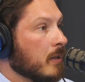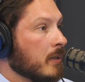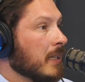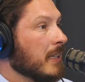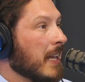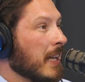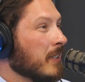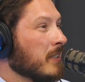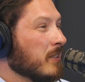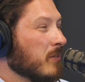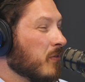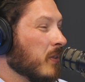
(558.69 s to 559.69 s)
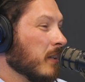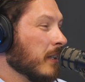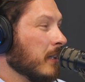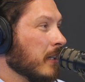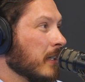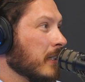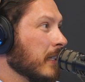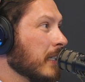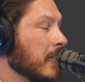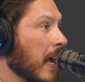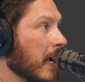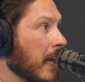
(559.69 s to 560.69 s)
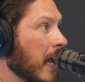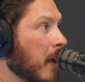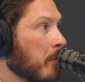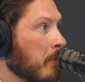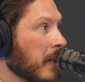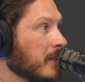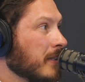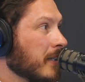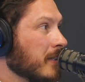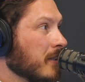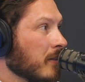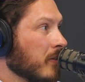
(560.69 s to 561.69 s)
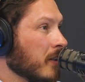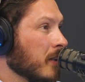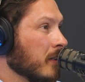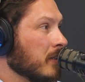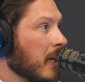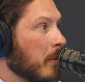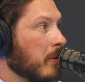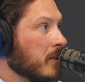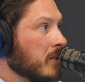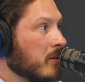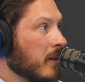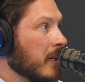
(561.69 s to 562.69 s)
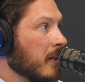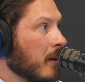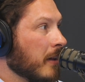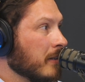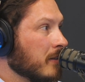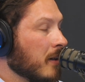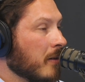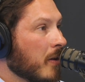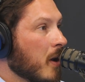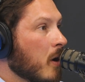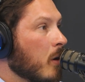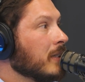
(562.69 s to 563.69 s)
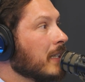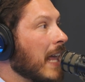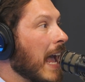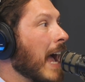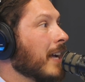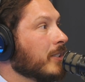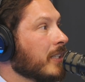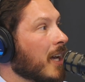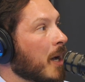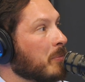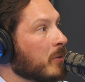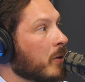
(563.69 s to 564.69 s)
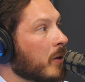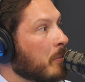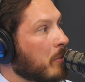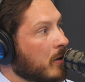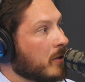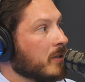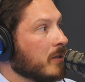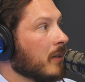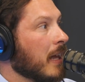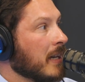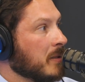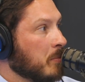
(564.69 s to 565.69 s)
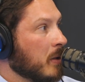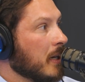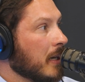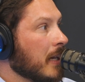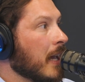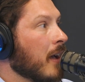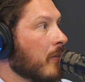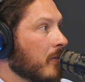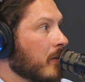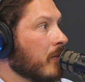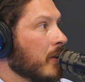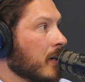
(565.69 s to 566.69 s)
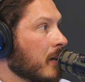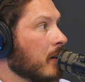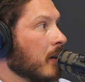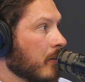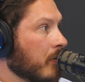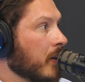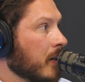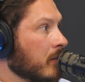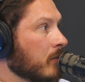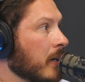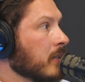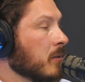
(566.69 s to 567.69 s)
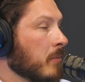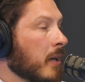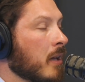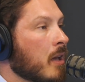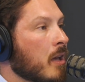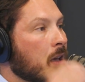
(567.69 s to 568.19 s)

Did they just fill in the Indeed.com basics of the job history and all that stuff? Or did they actually upload a personalized PDF of their resume?